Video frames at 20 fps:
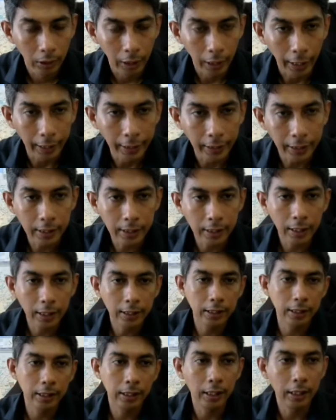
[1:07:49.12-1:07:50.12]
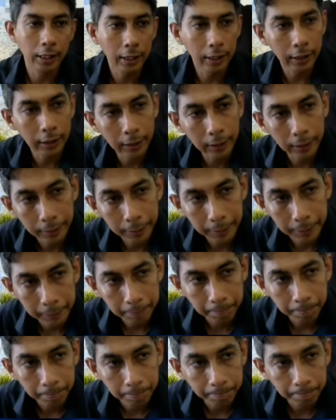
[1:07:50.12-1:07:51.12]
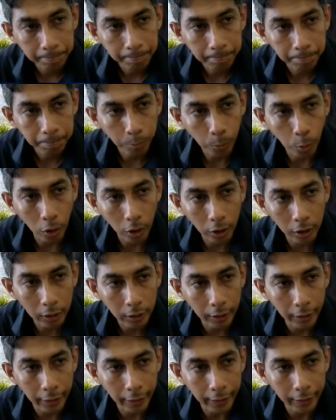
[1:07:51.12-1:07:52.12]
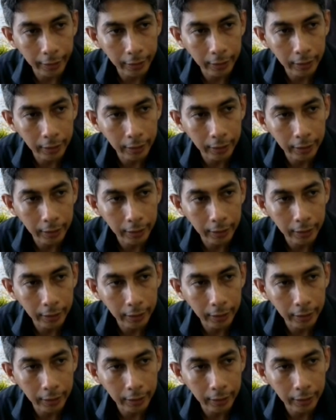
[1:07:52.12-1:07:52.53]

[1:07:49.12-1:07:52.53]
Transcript: And this is the port and